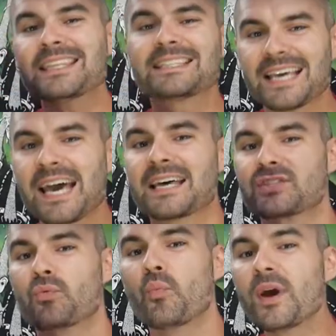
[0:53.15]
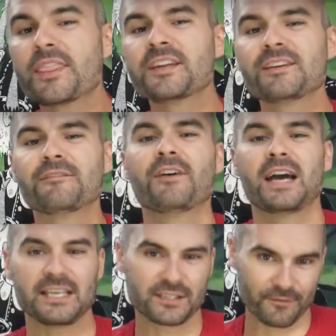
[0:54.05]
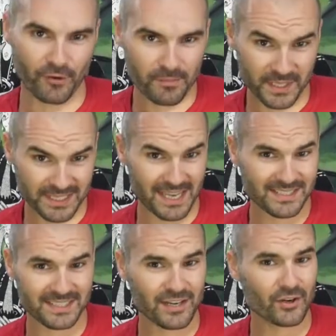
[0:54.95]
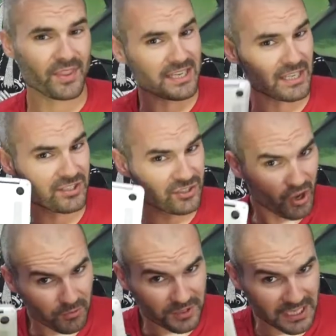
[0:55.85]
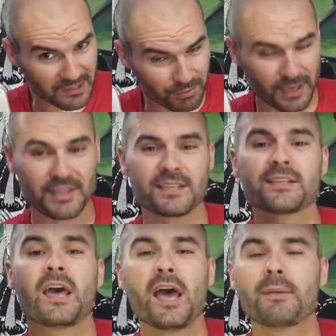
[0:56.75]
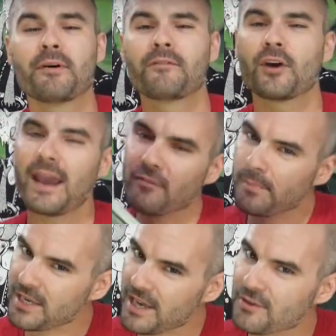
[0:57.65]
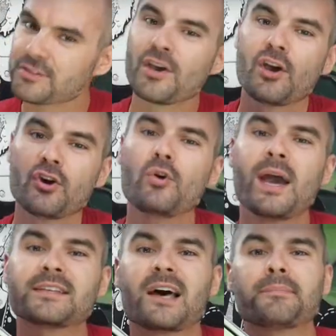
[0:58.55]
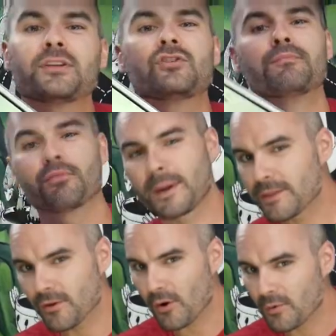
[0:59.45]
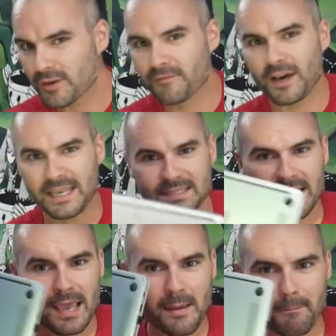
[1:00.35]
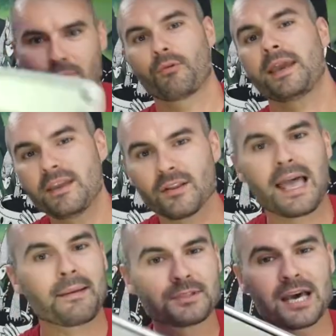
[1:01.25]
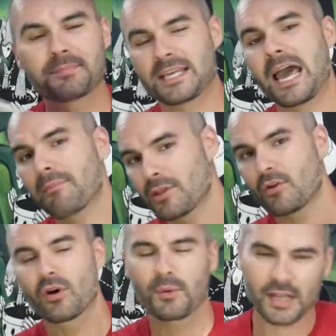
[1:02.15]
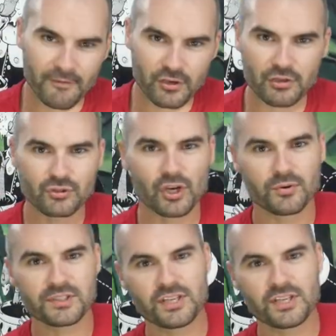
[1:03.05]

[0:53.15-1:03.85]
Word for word: the test with a device from the test center, then you don't need to bring this. But for everybody else who has opted to bring their own device, bring your laptop, tablet, or whatever you chose to